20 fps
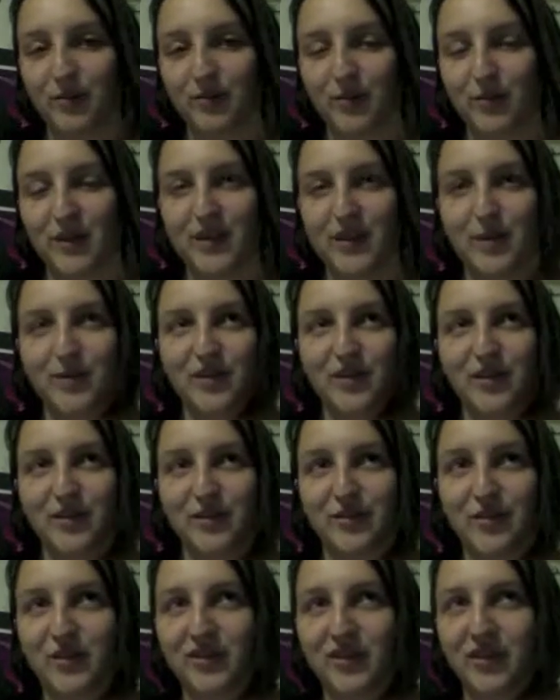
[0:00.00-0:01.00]
but there was also
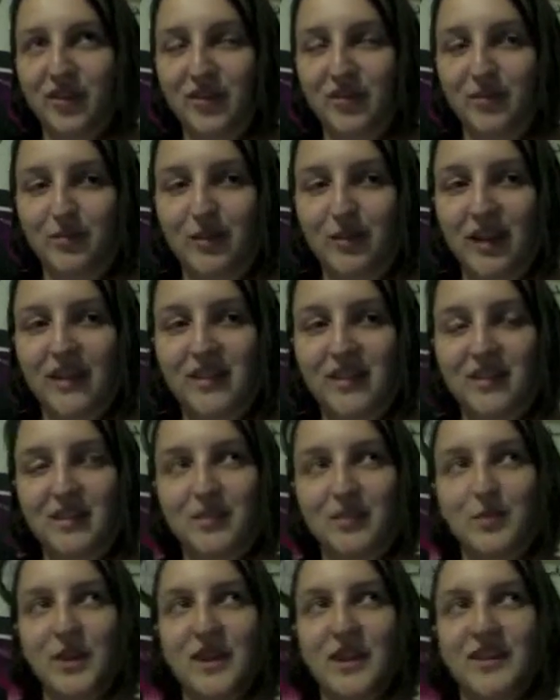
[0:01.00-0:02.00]
this awesome light
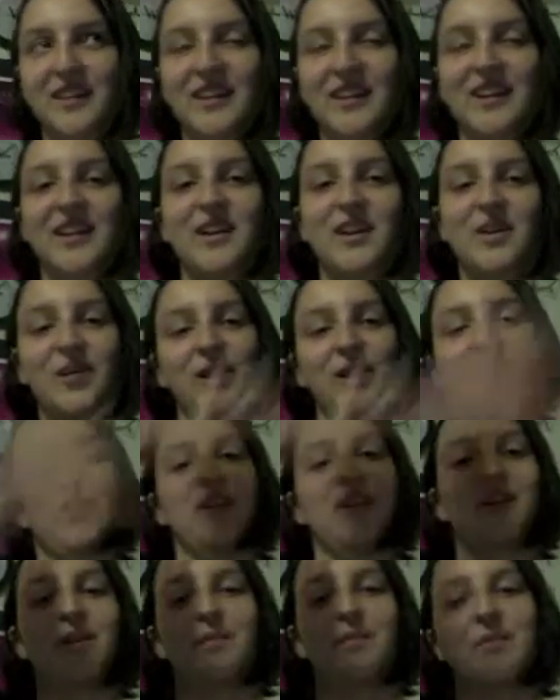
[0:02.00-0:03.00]
display thing going
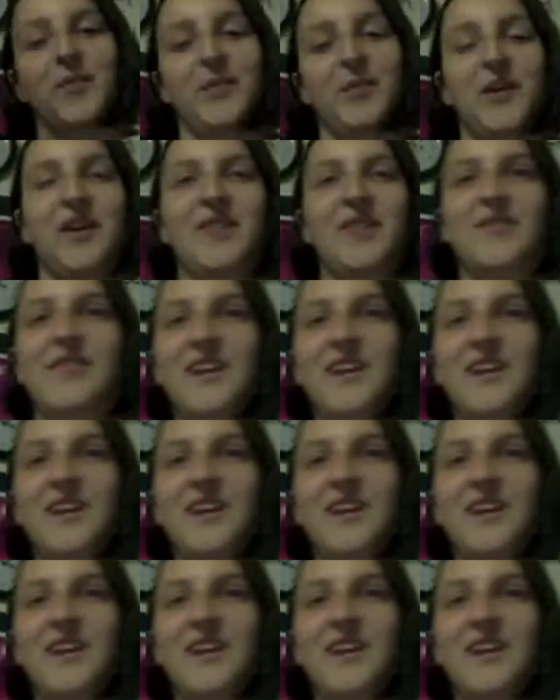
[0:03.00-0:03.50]
on up above.